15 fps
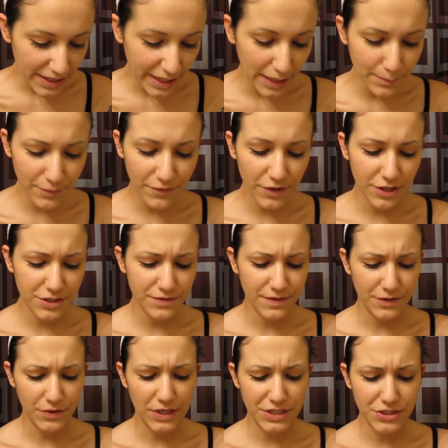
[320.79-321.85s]
Camouflage
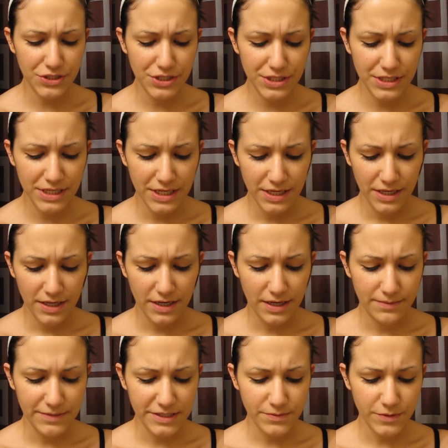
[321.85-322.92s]
Foundation.
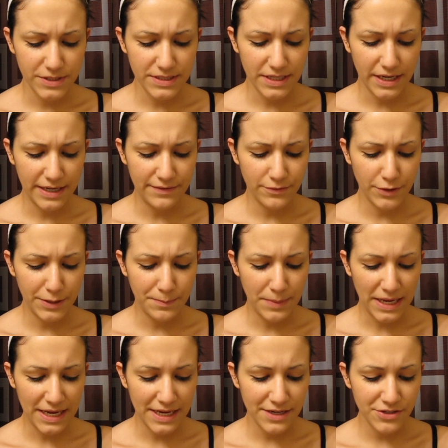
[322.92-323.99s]
This one's ivory
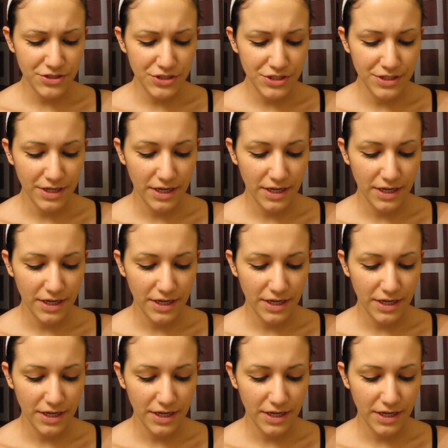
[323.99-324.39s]
beige.